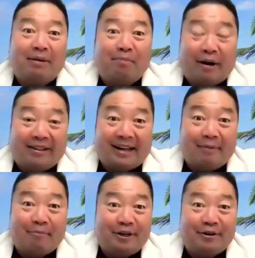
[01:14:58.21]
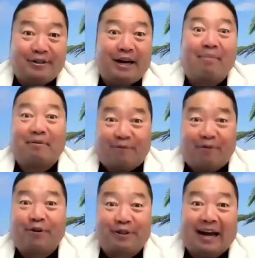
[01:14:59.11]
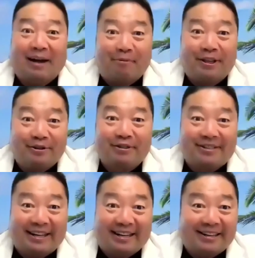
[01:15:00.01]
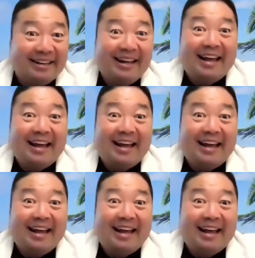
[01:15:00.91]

part-time with your job and full-time with New Skin